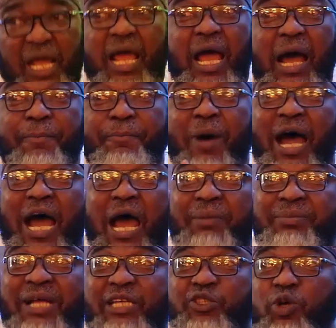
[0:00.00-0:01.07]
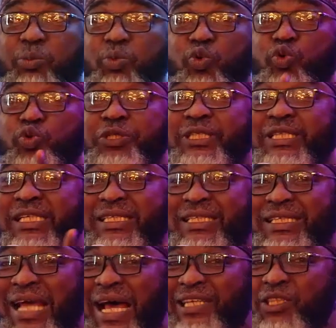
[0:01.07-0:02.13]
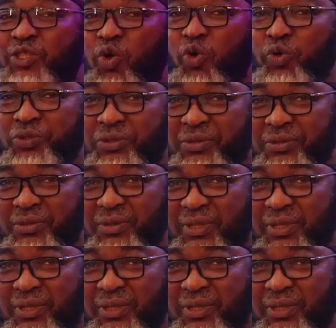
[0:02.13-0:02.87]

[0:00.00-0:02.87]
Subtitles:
And perhaps there are some good deeds he has done